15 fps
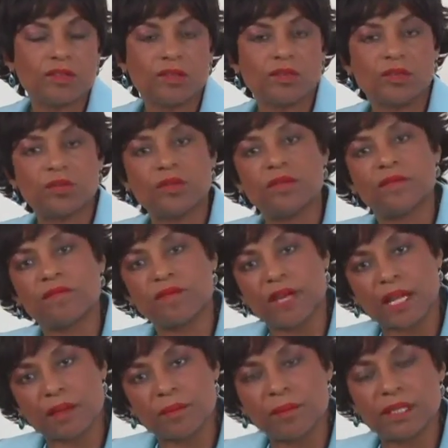to do
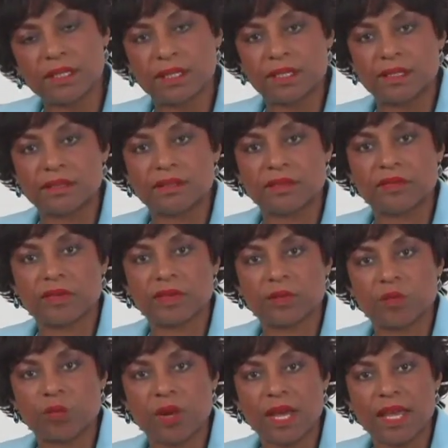development in a
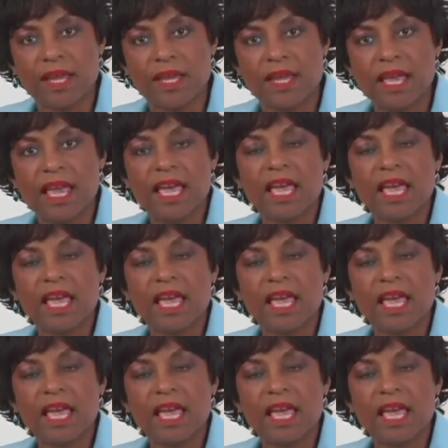different way.